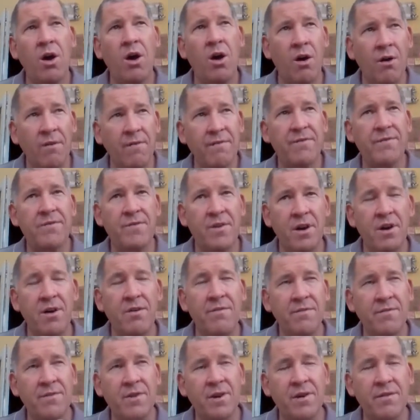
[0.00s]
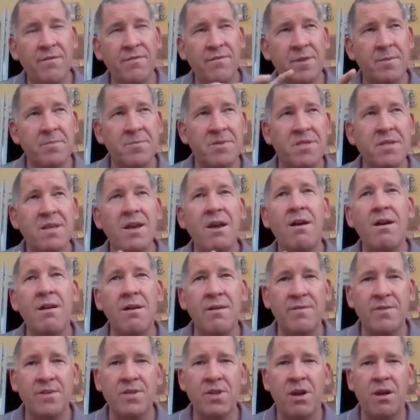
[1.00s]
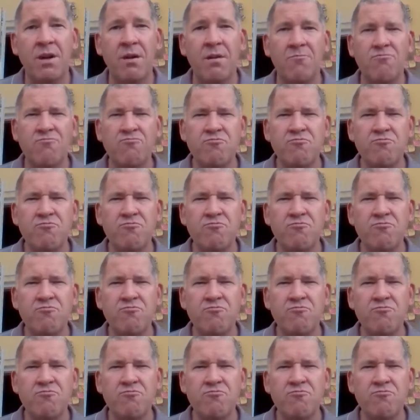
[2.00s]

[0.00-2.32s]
of themselves are